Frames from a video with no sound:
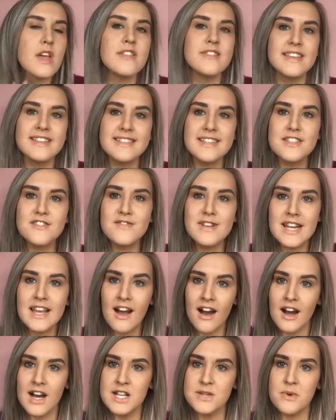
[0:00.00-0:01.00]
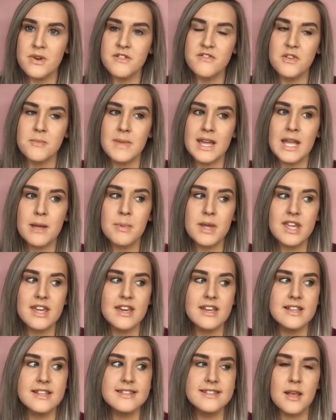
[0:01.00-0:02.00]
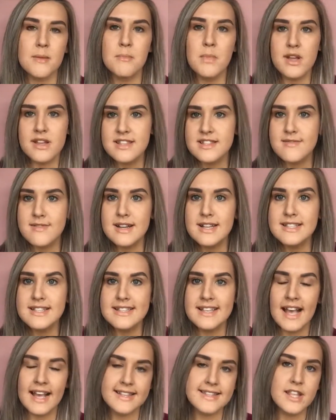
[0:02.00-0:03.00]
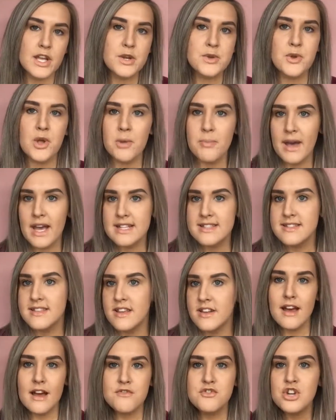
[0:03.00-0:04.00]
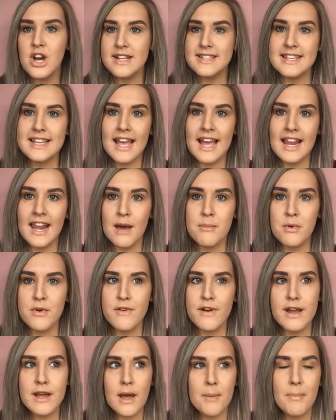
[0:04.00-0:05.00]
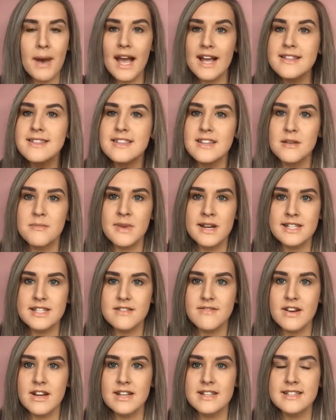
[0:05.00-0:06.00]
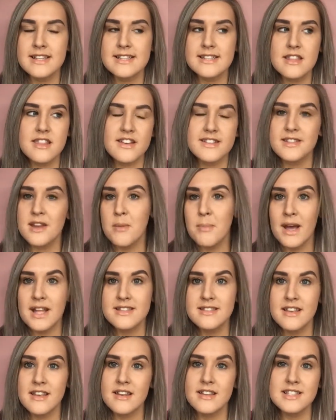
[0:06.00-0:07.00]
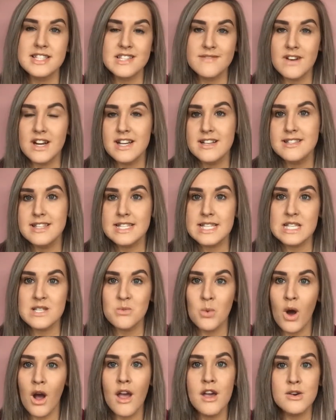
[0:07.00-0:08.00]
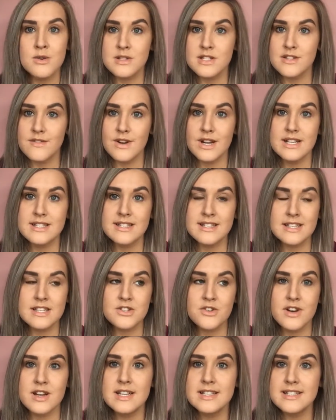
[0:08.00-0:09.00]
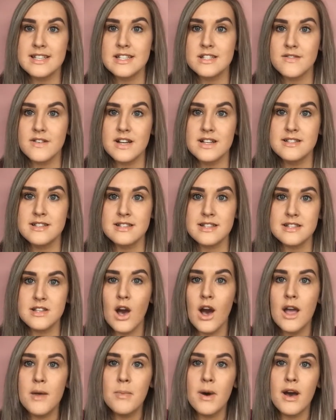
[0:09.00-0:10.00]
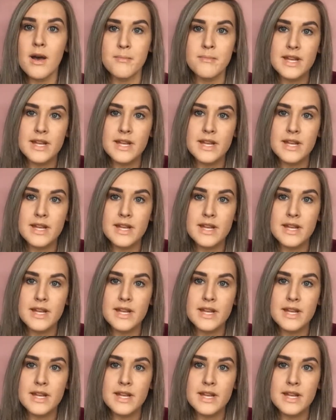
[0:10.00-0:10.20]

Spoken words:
This is a really hard one for me because my psoriasis has like no pattern. I've tried to collaborate a pattern in my psoriasis. There's no pattern. Psoriasis is wild, psoriasis is crazy, psoriasis is hyper,